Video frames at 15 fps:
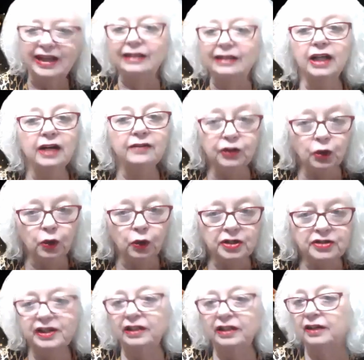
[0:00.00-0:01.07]
they loved the
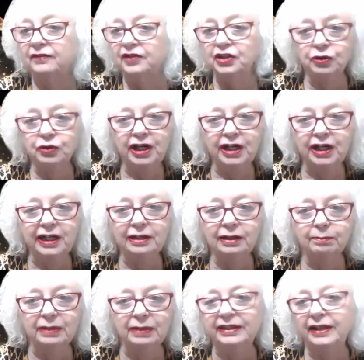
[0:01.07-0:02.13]
course, they loved the
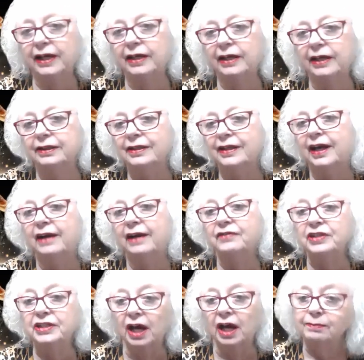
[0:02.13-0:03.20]
training, but they didn't have
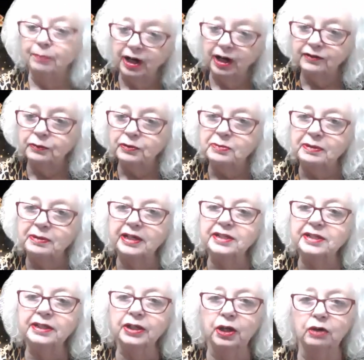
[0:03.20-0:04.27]
the time. Part of it was
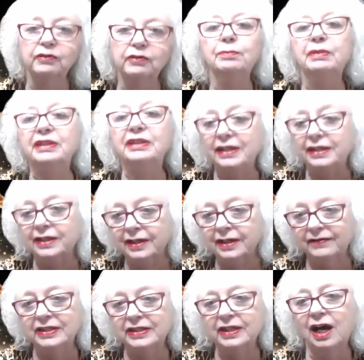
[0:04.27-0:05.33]
because of COVID, but they didn't
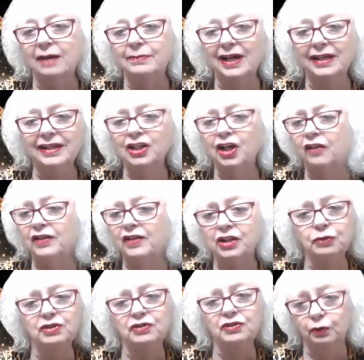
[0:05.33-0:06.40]
have the time, and all they had
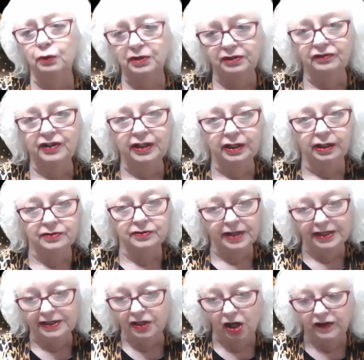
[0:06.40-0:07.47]
to do was forward the videos.
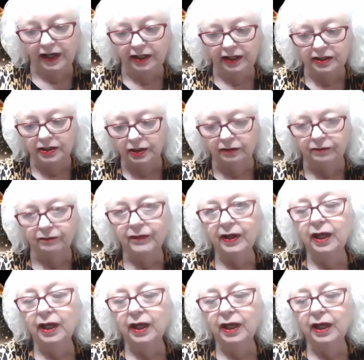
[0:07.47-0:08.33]
That's all they had to do.